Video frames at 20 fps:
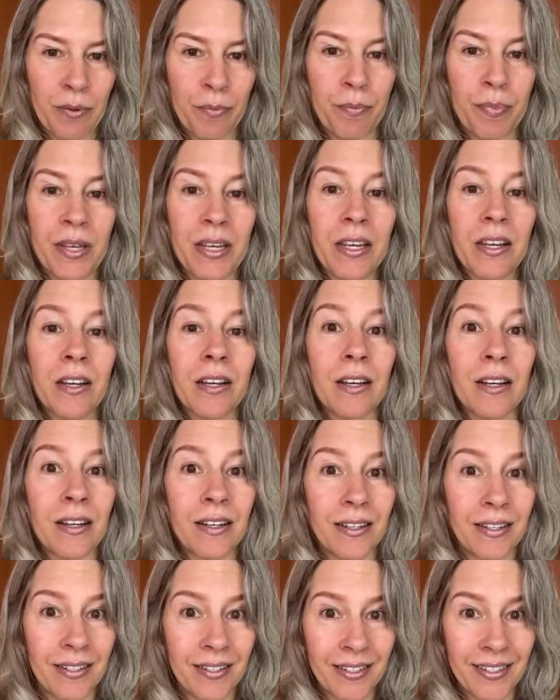
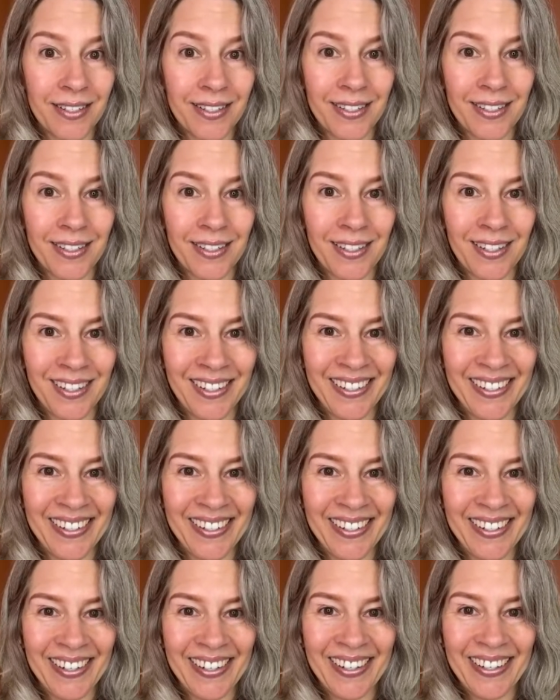because,
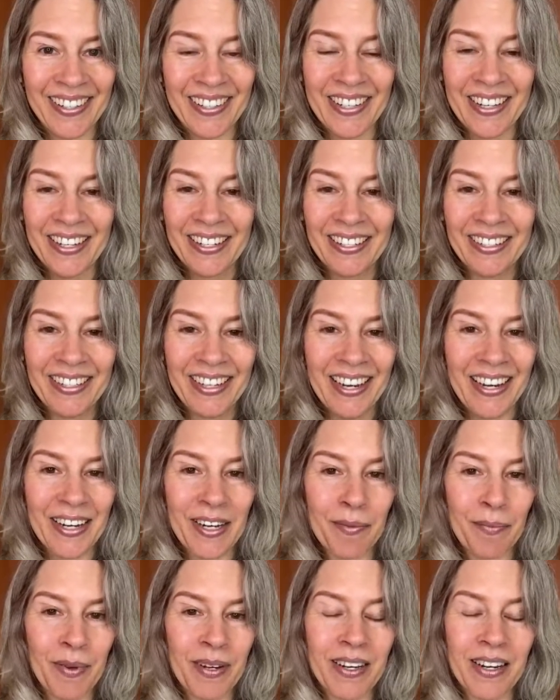and then take it
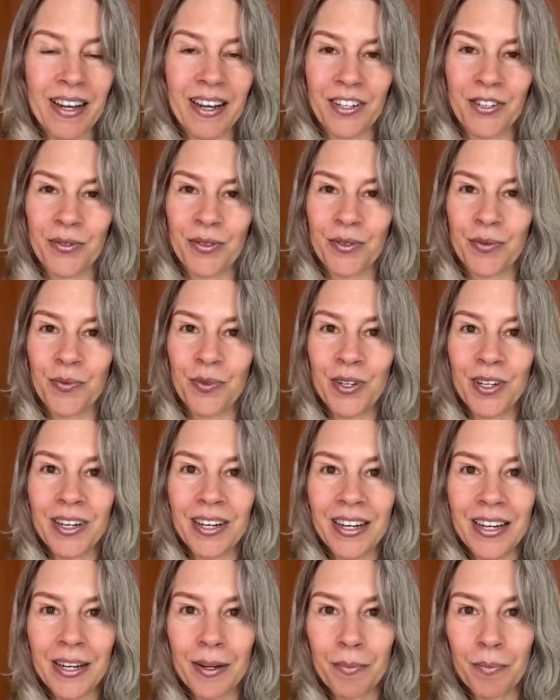up a notch with
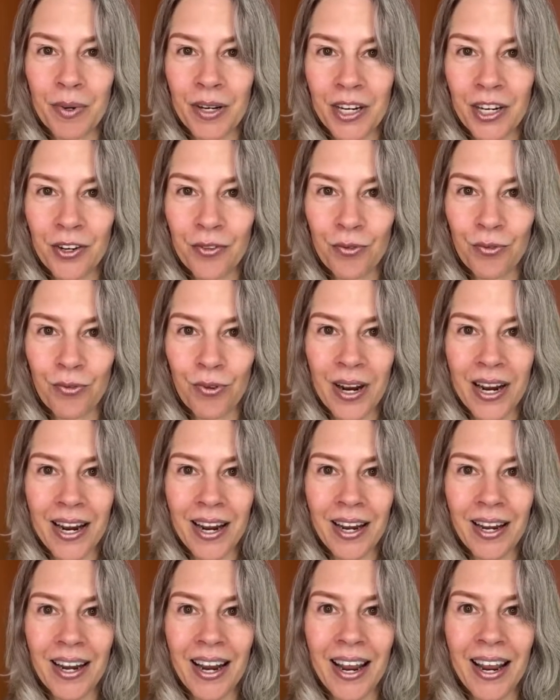wouldn't it be
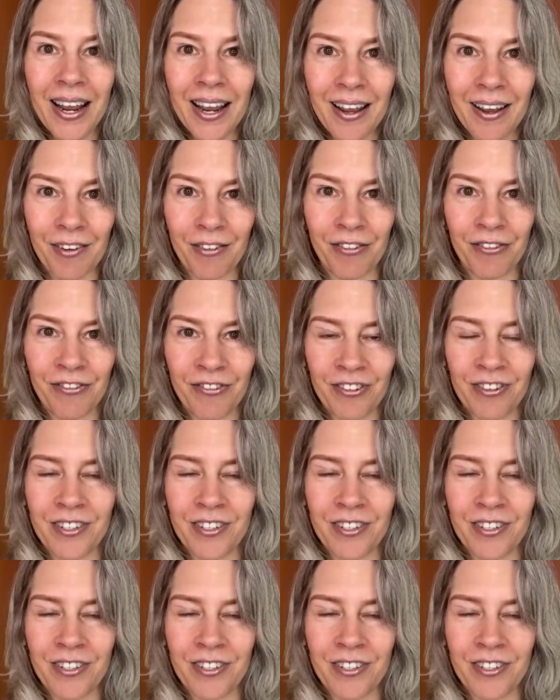great if,